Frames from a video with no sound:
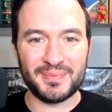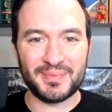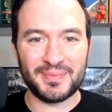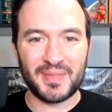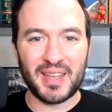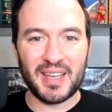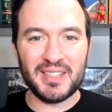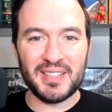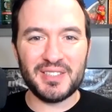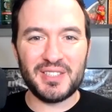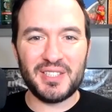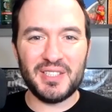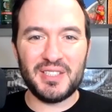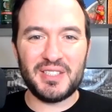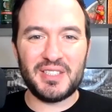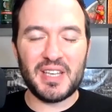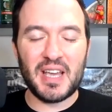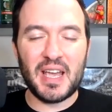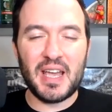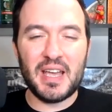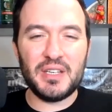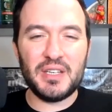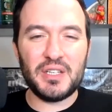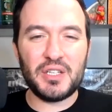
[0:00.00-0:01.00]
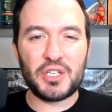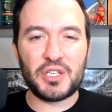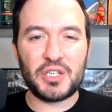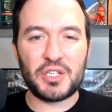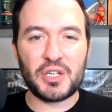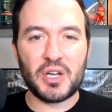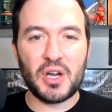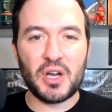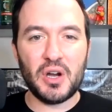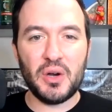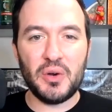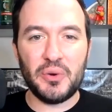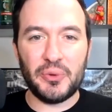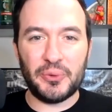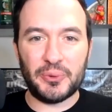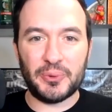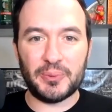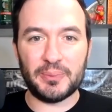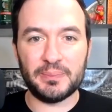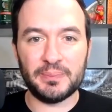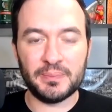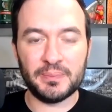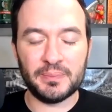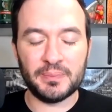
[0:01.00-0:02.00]
In today's show,
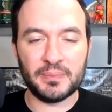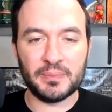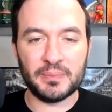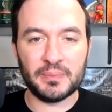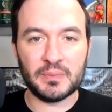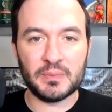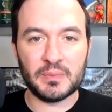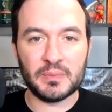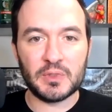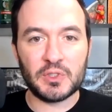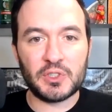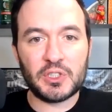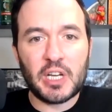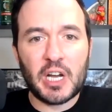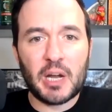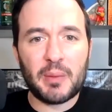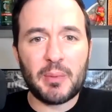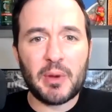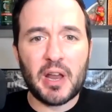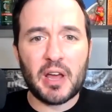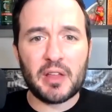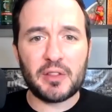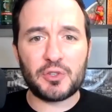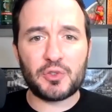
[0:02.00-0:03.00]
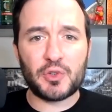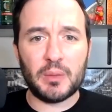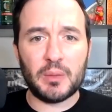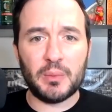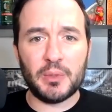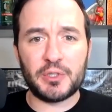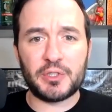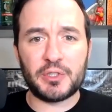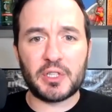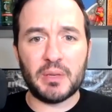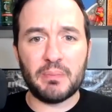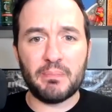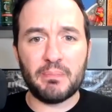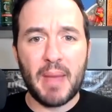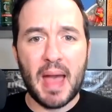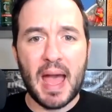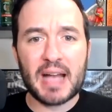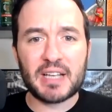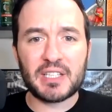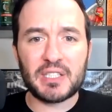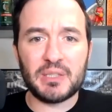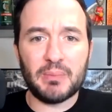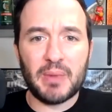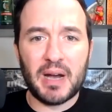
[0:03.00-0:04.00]
let's talk about how the Trailblazers can
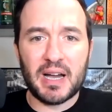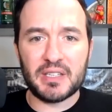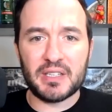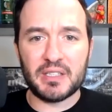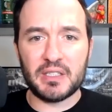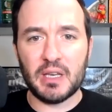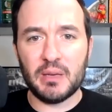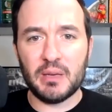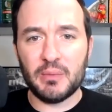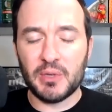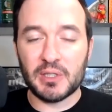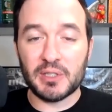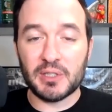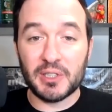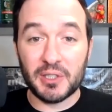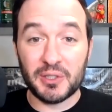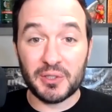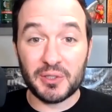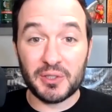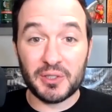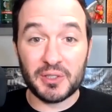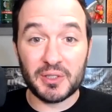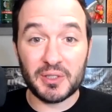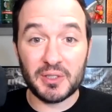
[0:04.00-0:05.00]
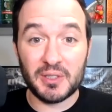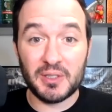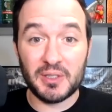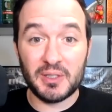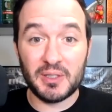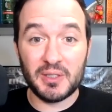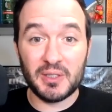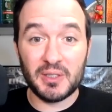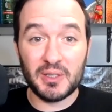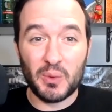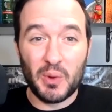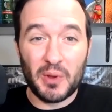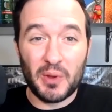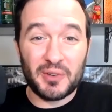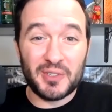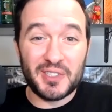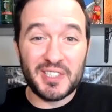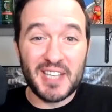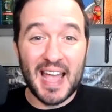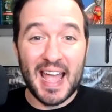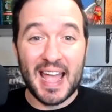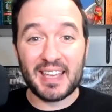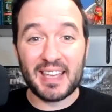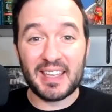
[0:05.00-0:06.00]
maximize Damian Lillard, whether
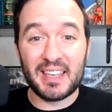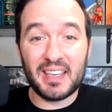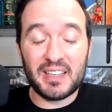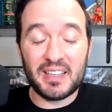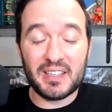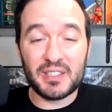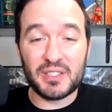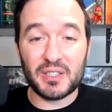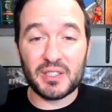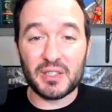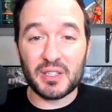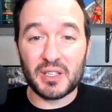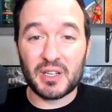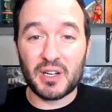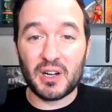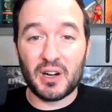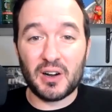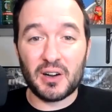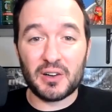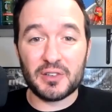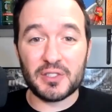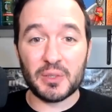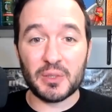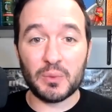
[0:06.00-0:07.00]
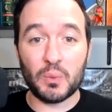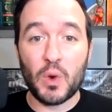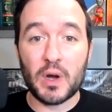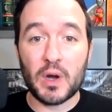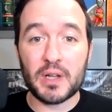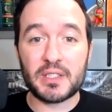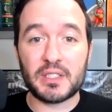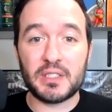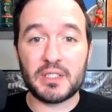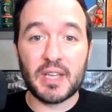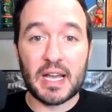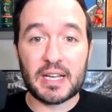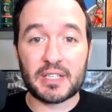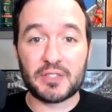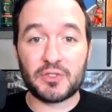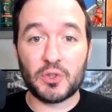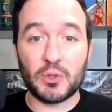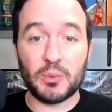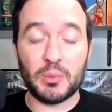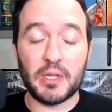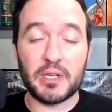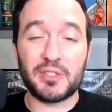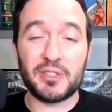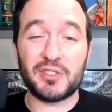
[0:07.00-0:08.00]
tanking is in the cards, and what's next for the
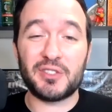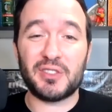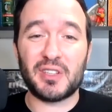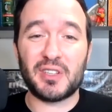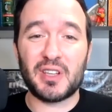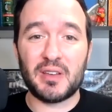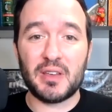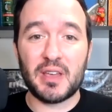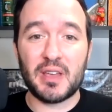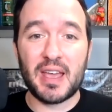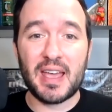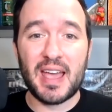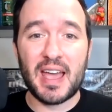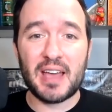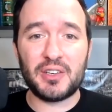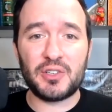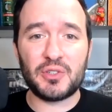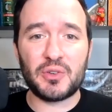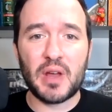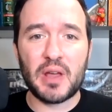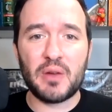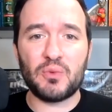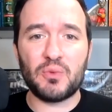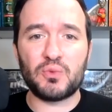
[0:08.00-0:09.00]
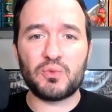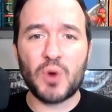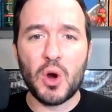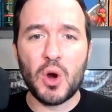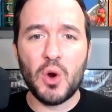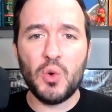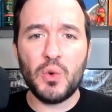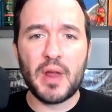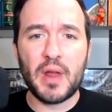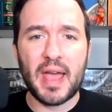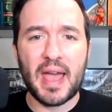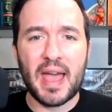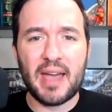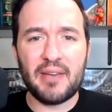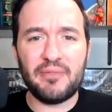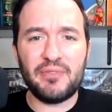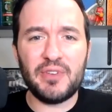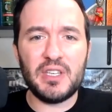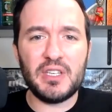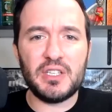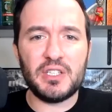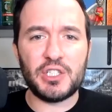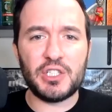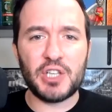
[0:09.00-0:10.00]
Blazers as they enter a
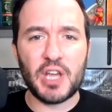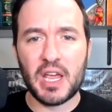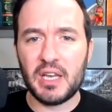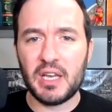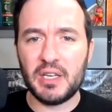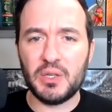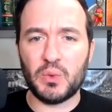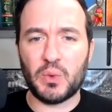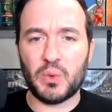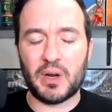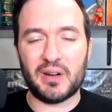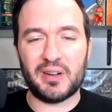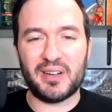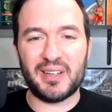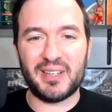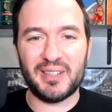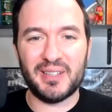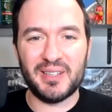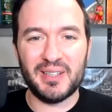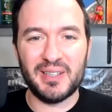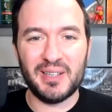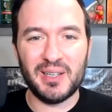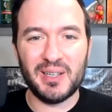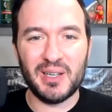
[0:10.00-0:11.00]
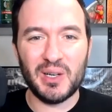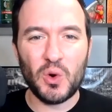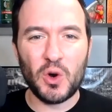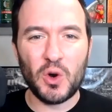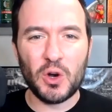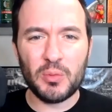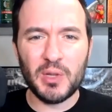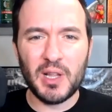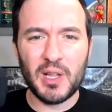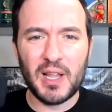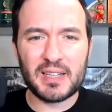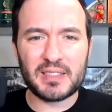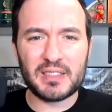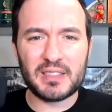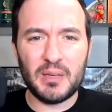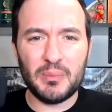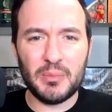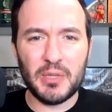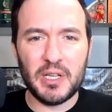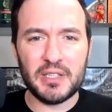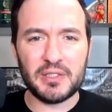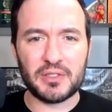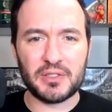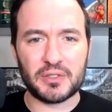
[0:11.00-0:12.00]
road-heavy January. Welcome to Locked On
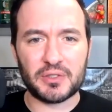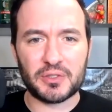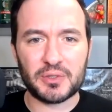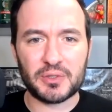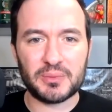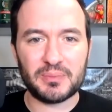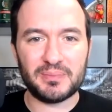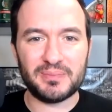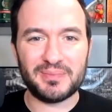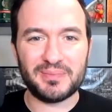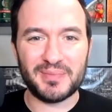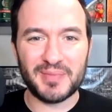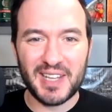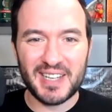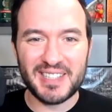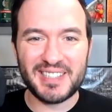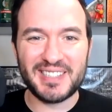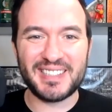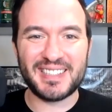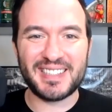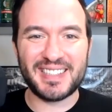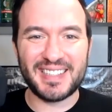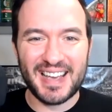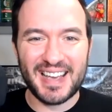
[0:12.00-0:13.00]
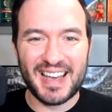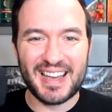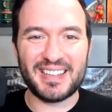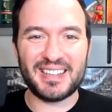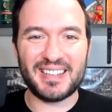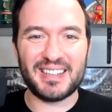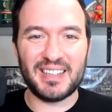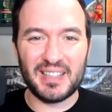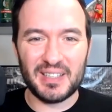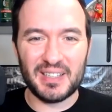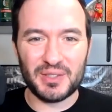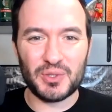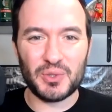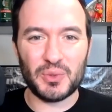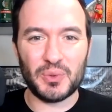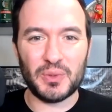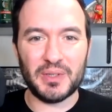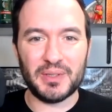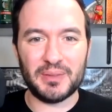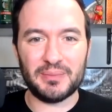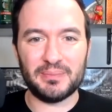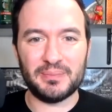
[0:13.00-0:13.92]
Blazers. Let's get into it.